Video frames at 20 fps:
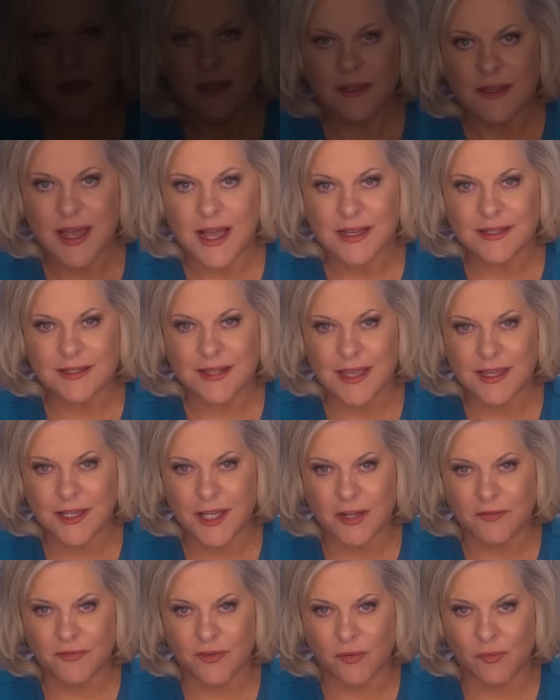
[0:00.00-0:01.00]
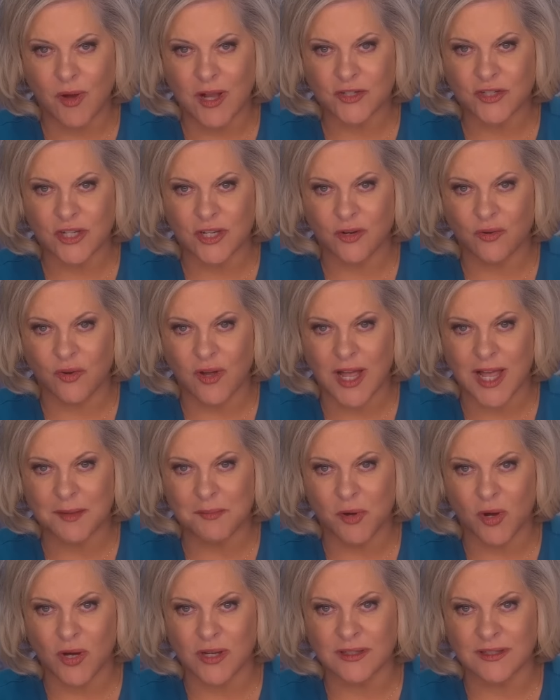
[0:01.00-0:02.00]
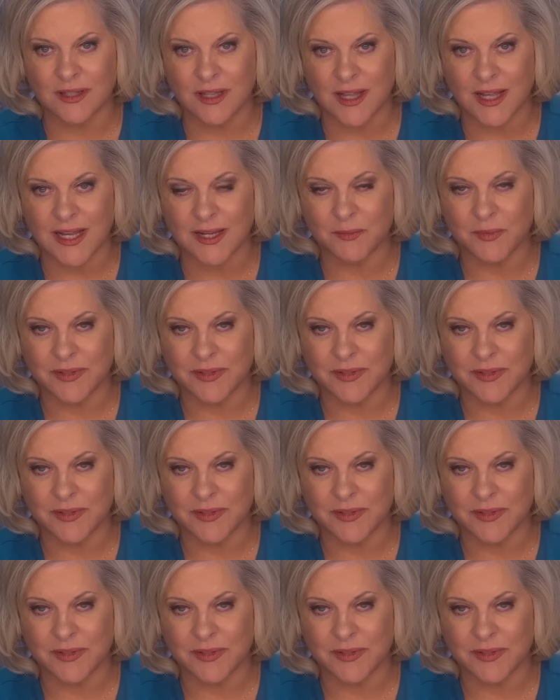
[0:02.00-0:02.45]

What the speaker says: Guys, thank you for watching Crime Online